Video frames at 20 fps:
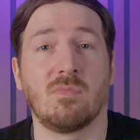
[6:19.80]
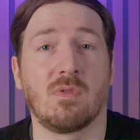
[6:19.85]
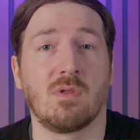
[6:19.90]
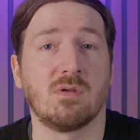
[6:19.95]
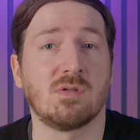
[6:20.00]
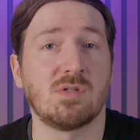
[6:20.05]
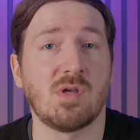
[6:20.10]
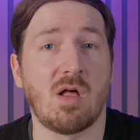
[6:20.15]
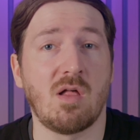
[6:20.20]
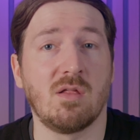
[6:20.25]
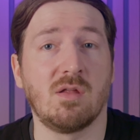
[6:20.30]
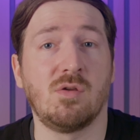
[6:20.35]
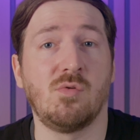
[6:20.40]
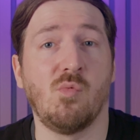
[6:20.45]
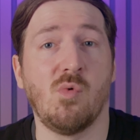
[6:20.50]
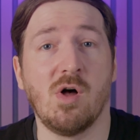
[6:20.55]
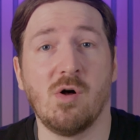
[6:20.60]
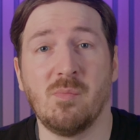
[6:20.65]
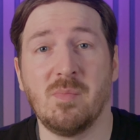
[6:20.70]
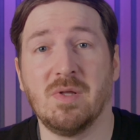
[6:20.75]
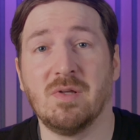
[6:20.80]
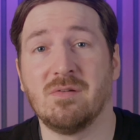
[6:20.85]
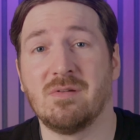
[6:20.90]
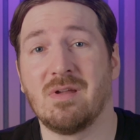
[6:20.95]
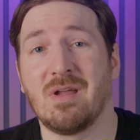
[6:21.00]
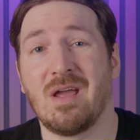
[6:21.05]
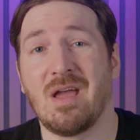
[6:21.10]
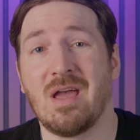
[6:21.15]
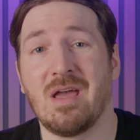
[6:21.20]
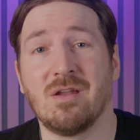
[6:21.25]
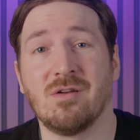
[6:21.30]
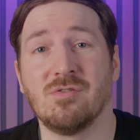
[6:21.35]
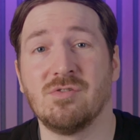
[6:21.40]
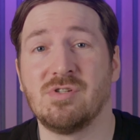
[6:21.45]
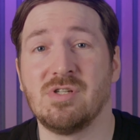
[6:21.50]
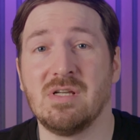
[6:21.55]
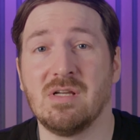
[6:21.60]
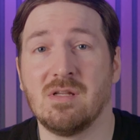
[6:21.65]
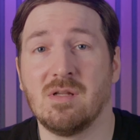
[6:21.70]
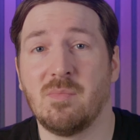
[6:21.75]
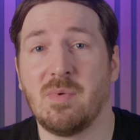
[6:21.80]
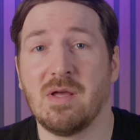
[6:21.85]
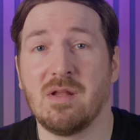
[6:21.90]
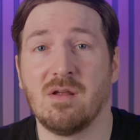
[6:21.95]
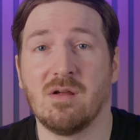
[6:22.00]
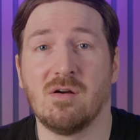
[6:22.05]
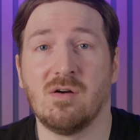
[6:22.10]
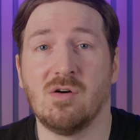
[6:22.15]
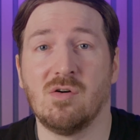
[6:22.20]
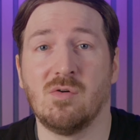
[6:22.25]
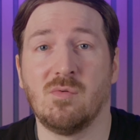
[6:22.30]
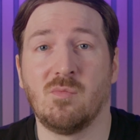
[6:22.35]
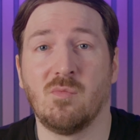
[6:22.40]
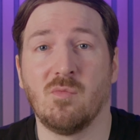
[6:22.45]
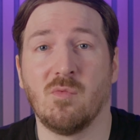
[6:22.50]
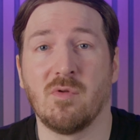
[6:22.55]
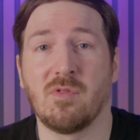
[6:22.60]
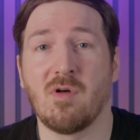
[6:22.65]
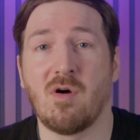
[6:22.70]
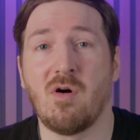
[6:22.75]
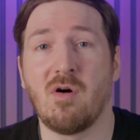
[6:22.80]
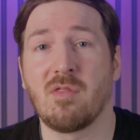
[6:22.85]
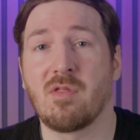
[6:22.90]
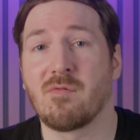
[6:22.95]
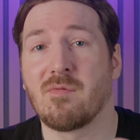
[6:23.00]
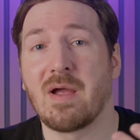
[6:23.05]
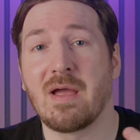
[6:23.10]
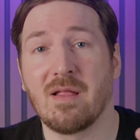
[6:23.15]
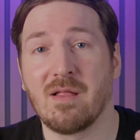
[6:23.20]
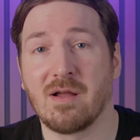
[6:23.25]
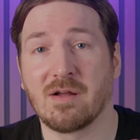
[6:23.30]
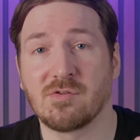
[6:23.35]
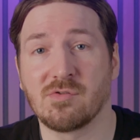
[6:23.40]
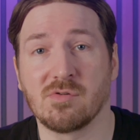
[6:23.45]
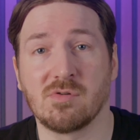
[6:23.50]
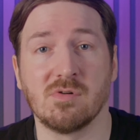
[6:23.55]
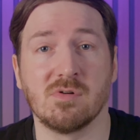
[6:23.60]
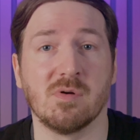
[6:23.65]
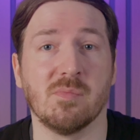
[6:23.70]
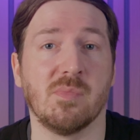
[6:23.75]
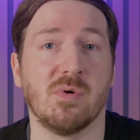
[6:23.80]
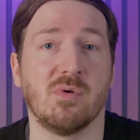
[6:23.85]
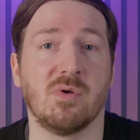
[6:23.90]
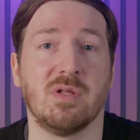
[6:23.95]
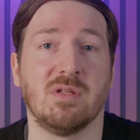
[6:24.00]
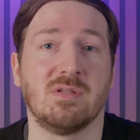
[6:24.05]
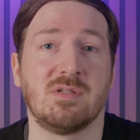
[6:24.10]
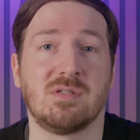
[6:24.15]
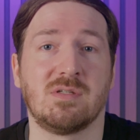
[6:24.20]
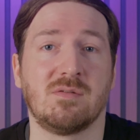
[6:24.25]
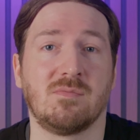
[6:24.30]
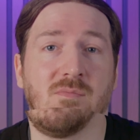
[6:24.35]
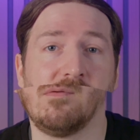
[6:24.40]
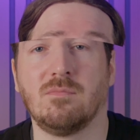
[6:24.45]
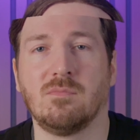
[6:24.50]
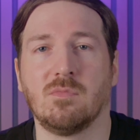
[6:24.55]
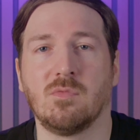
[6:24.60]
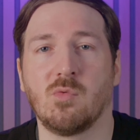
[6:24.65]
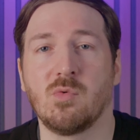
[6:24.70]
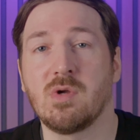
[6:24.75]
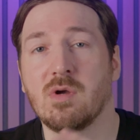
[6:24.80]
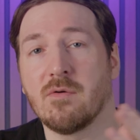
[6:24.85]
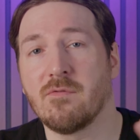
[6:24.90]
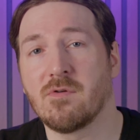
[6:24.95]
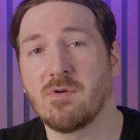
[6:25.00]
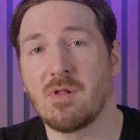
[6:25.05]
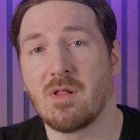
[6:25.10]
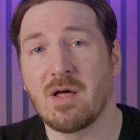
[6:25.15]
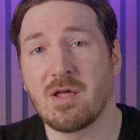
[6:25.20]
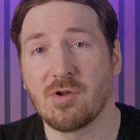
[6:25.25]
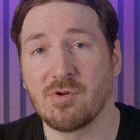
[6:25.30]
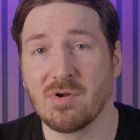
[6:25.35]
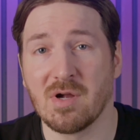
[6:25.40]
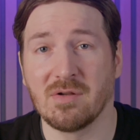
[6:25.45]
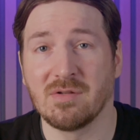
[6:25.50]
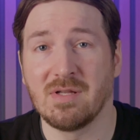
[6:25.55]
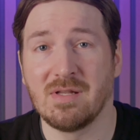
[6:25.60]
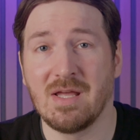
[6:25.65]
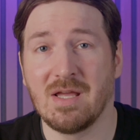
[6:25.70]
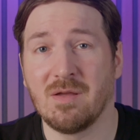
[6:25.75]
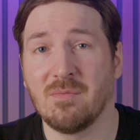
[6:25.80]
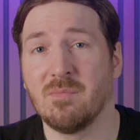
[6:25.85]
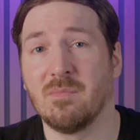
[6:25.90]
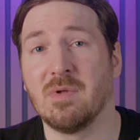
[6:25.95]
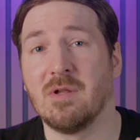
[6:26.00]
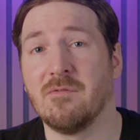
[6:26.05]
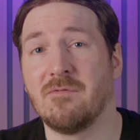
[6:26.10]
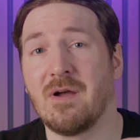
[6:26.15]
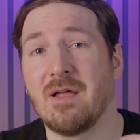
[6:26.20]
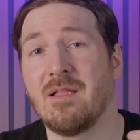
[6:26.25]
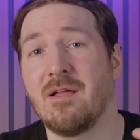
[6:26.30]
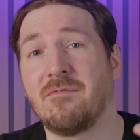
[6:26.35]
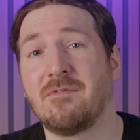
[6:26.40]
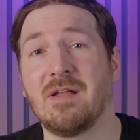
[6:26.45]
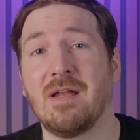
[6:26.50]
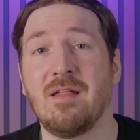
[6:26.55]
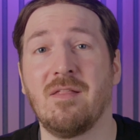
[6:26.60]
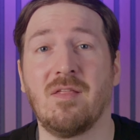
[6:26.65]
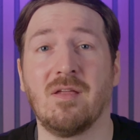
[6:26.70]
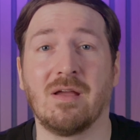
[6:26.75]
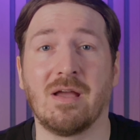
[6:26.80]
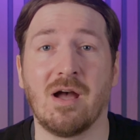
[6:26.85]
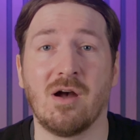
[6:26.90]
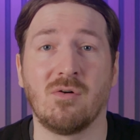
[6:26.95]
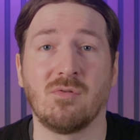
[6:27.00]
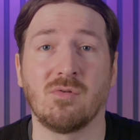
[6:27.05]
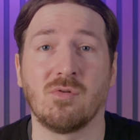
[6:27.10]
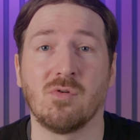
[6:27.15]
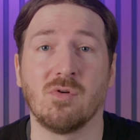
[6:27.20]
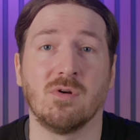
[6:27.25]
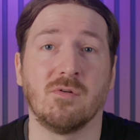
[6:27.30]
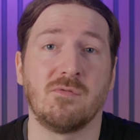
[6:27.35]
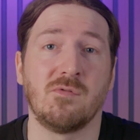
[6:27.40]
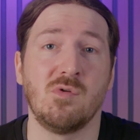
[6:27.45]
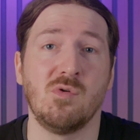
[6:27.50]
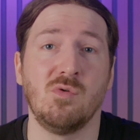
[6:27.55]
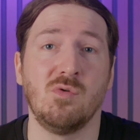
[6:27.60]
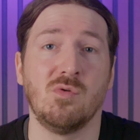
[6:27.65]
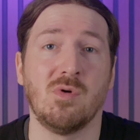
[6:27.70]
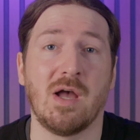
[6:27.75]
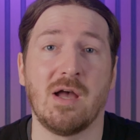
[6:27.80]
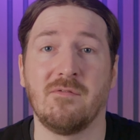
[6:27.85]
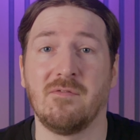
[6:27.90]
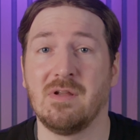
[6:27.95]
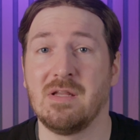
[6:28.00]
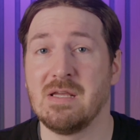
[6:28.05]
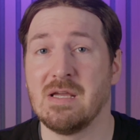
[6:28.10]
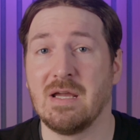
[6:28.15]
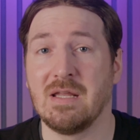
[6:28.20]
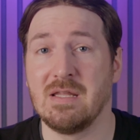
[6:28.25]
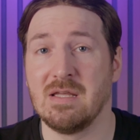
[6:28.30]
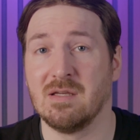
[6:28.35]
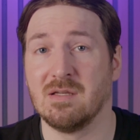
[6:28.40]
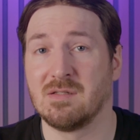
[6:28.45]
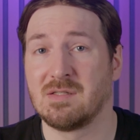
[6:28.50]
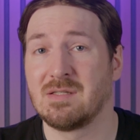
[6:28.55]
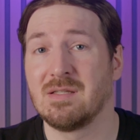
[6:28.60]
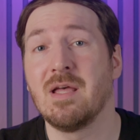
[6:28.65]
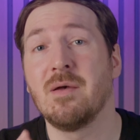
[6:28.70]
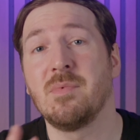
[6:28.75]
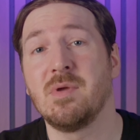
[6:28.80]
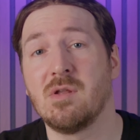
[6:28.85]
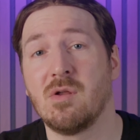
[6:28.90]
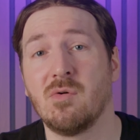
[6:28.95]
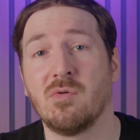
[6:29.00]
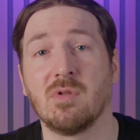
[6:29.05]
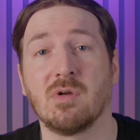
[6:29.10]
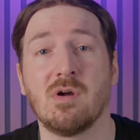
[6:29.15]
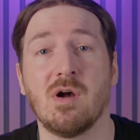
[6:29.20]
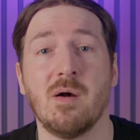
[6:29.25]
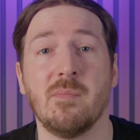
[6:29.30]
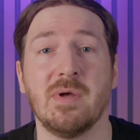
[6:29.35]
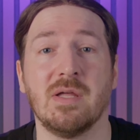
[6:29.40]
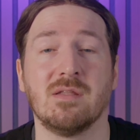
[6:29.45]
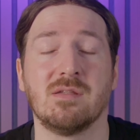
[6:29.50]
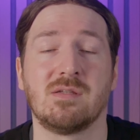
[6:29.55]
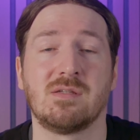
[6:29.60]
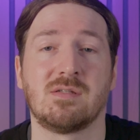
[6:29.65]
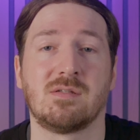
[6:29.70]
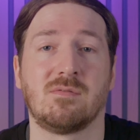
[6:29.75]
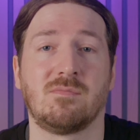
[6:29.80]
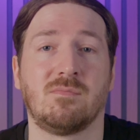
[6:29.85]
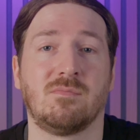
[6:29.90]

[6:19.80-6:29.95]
Solid, well-built, energy-independent home with all the right electrical components. We covered a lot of ground today, but if I left anything out or if you have any ideas, let me know in the comments.